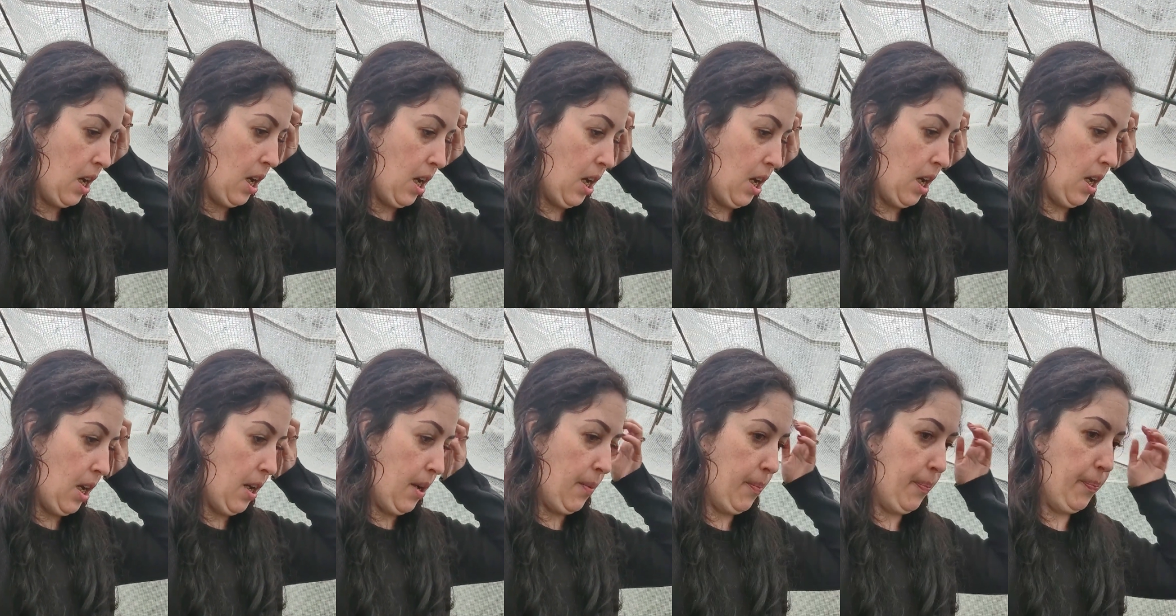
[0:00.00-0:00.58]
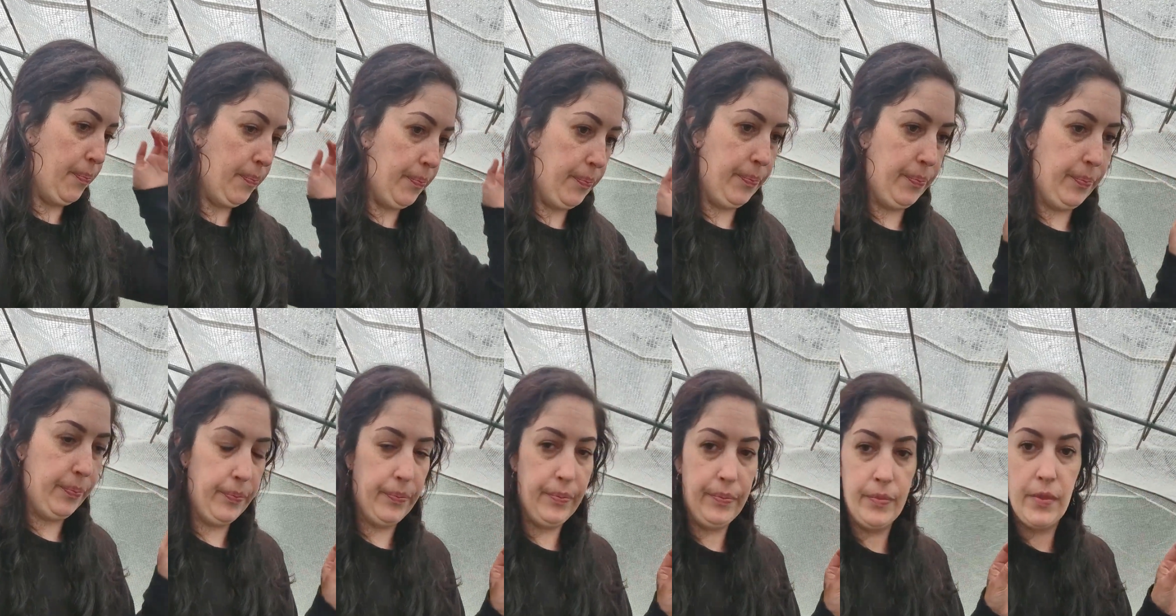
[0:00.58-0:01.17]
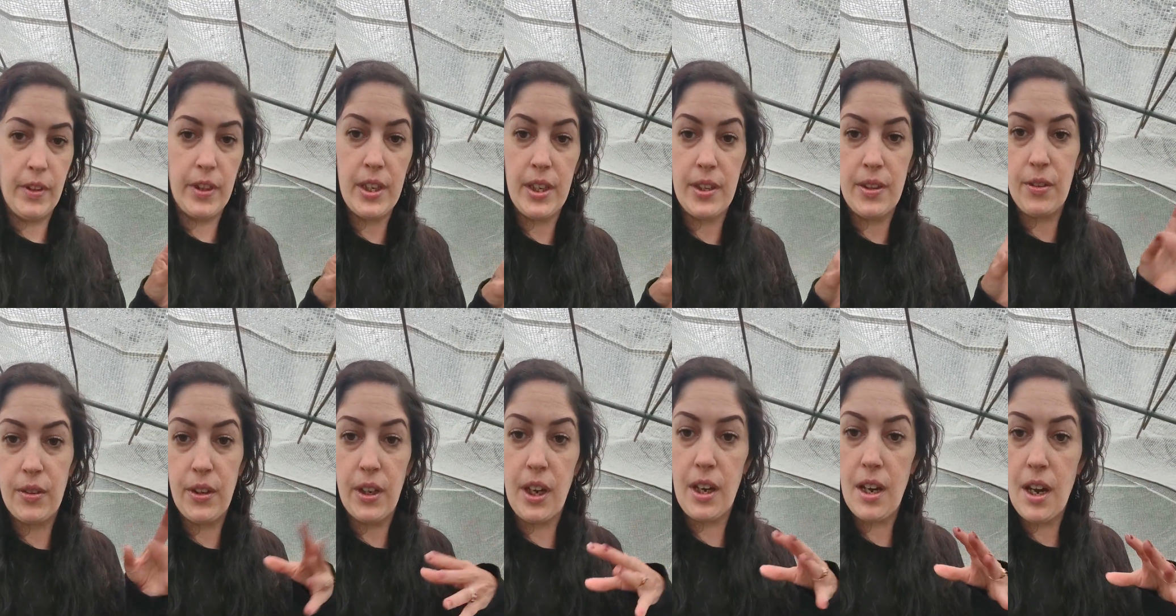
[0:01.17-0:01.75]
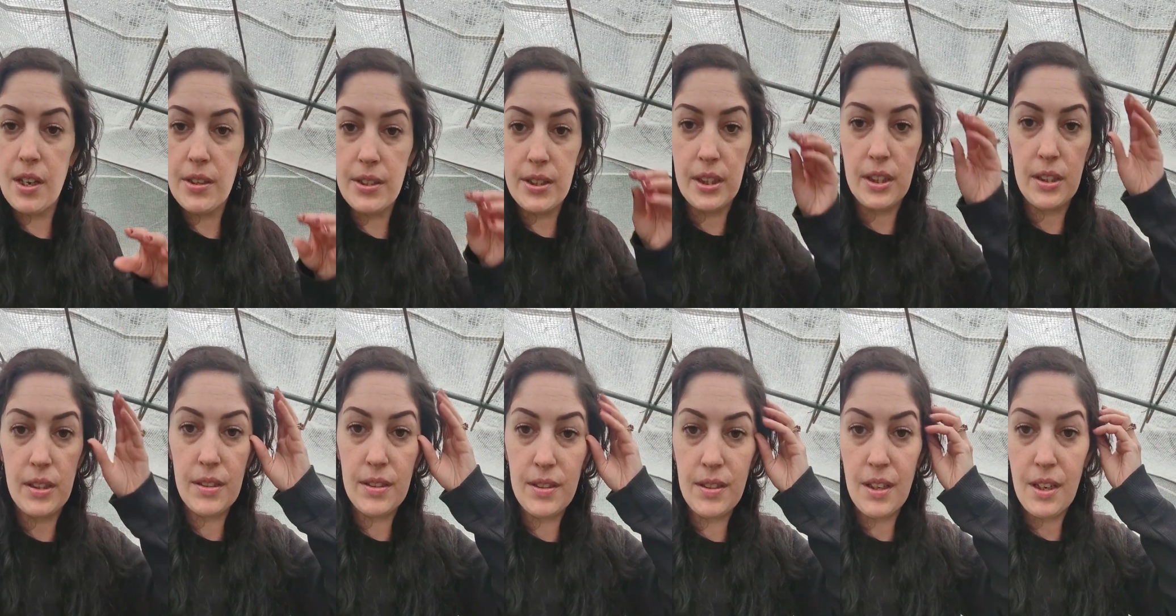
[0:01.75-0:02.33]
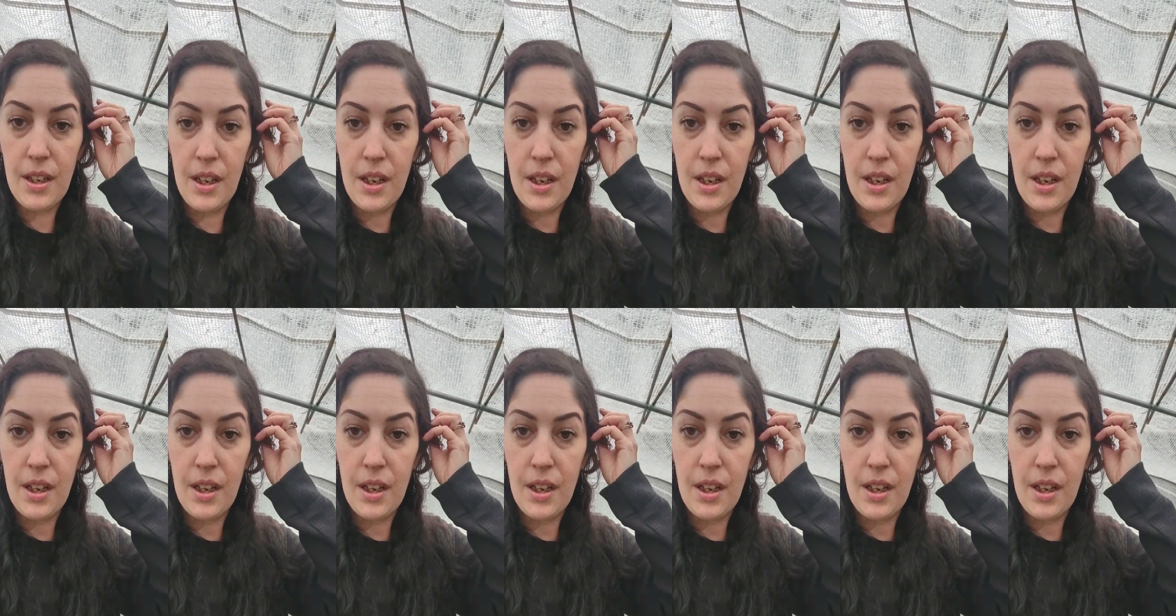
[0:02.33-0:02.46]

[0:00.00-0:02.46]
Um, I think they're like a cousin